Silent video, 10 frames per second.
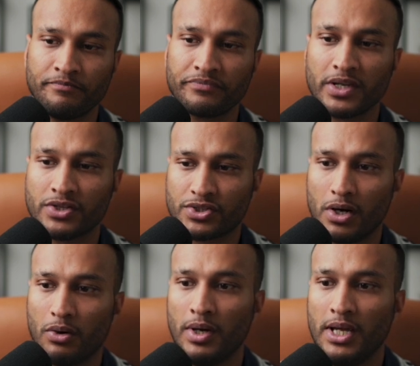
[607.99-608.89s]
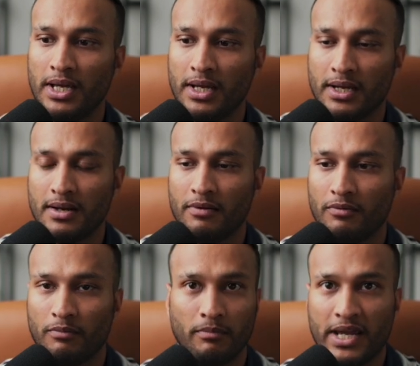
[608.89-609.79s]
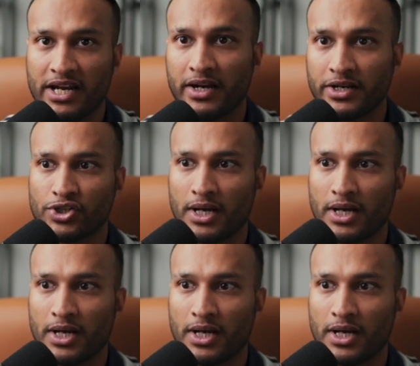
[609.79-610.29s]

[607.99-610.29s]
So in a nutshell,